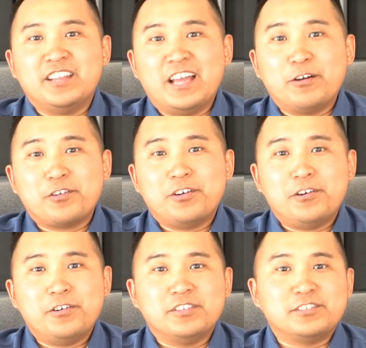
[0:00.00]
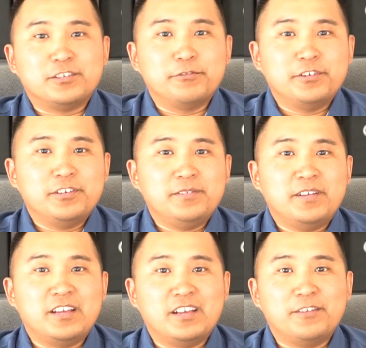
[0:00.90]
And alcohol and soda
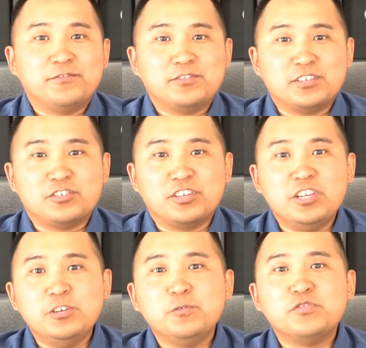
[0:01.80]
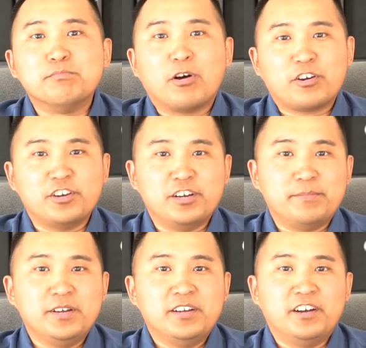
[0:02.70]
have such a huge
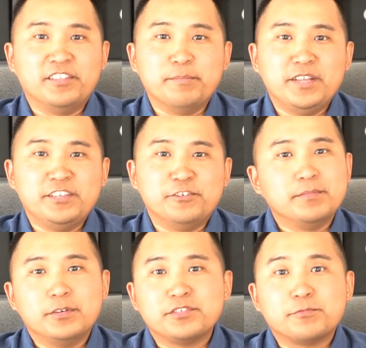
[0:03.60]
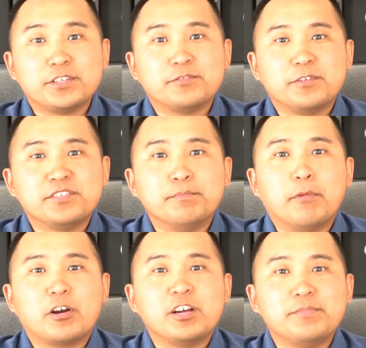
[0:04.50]
markup on the menu. Most restaurants
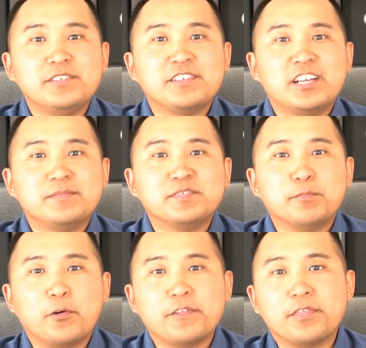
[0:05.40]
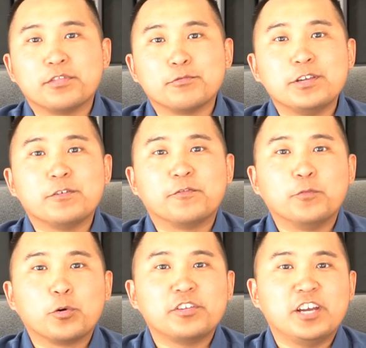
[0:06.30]
mark up these items more than three or
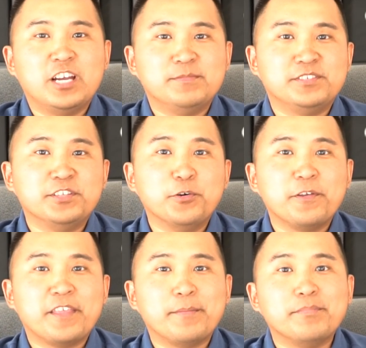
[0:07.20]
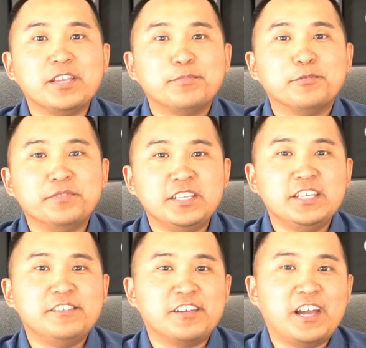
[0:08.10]
four times knowing that people
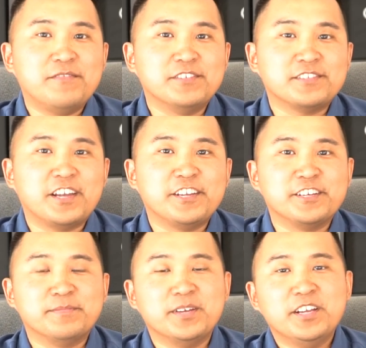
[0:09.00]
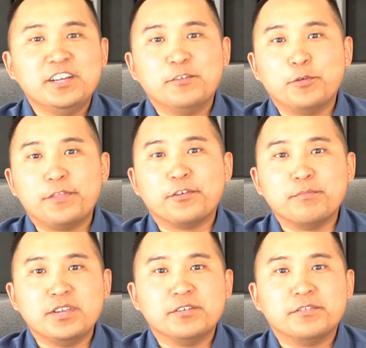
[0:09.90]
need to have this item with their
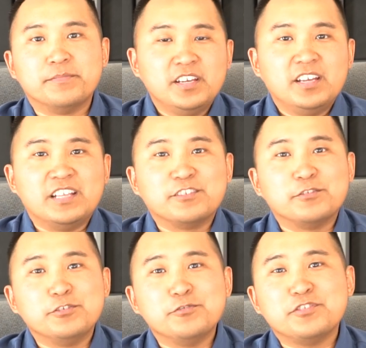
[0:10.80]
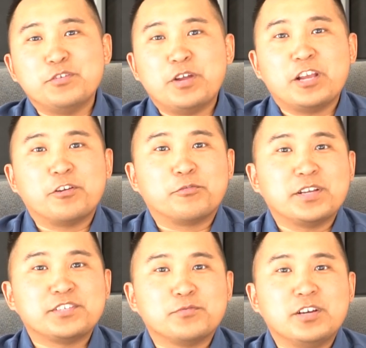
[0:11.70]
meal. And so usually when I go to
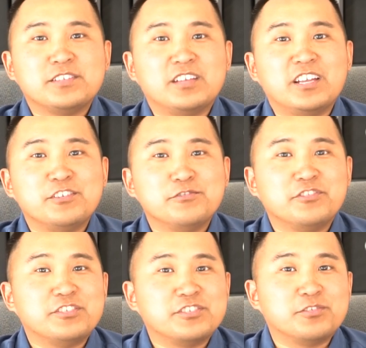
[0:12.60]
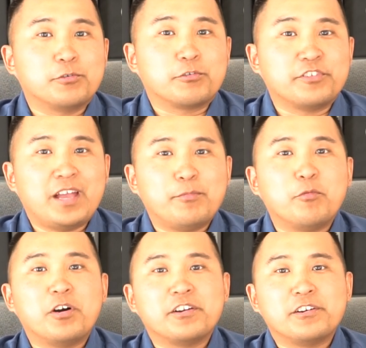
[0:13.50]
restaurants, I usually just order tap
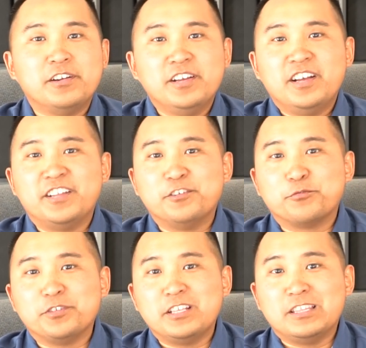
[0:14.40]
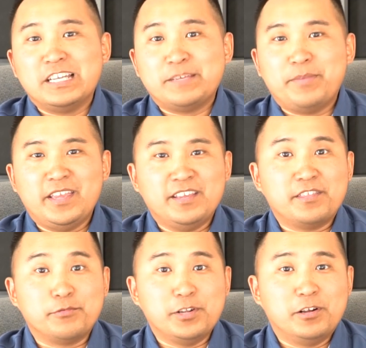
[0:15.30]
water. I don't really like paying
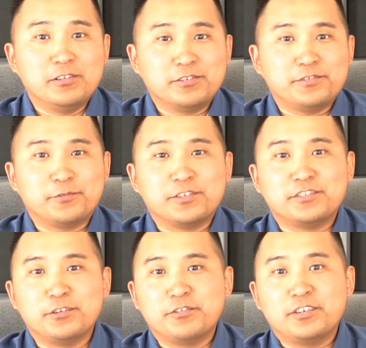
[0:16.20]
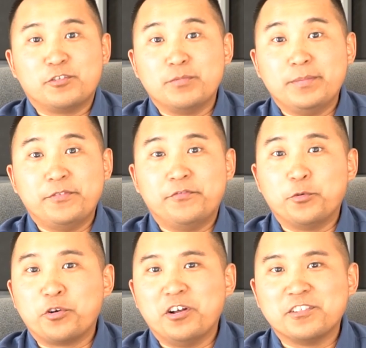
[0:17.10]
$3 for a soda or maybe
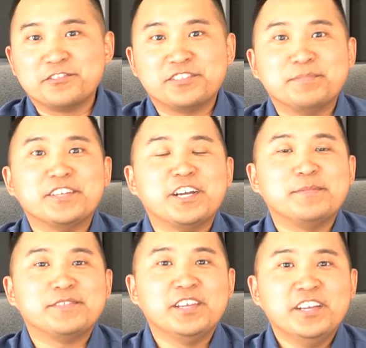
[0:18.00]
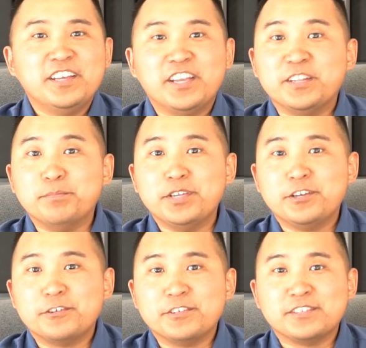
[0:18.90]
$4 sometimes. And
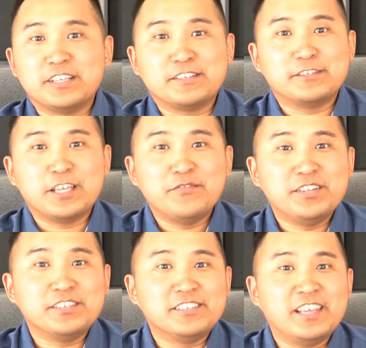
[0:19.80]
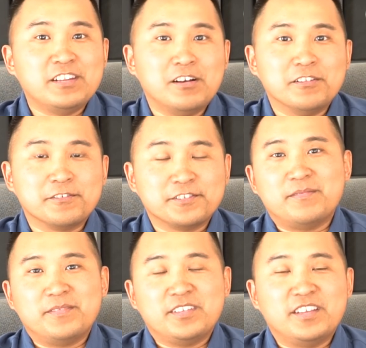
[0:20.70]
beer is like 7 to $10.
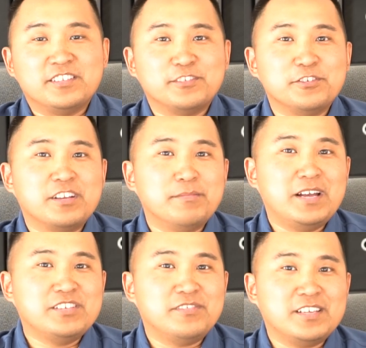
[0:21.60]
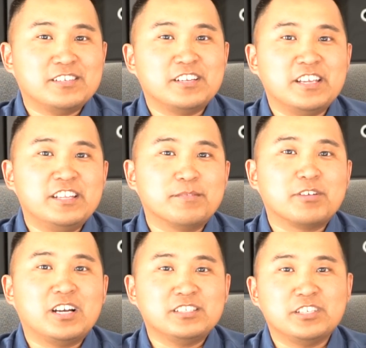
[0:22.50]
And so you can imagine that's gonna end up
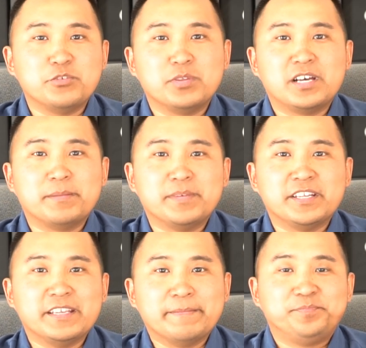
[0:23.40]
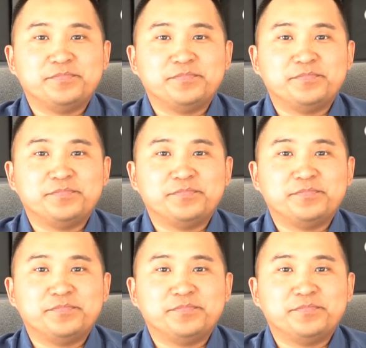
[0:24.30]
costing you a lot of money.